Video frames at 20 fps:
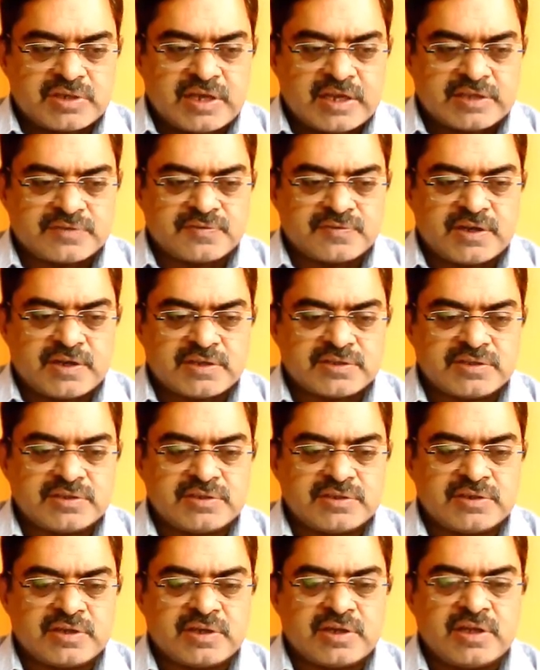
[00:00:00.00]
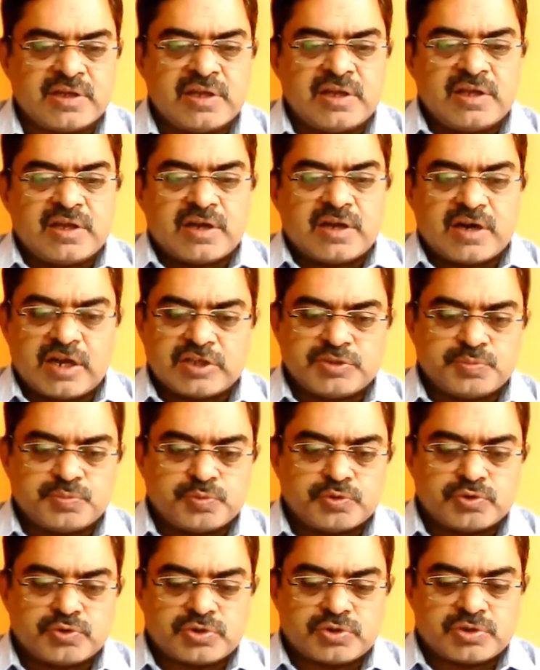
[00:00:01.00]
as well as in
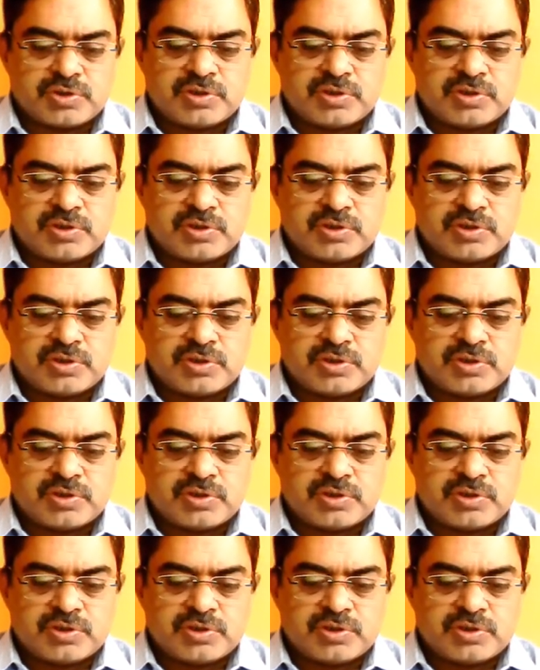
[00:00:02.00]
Rajput.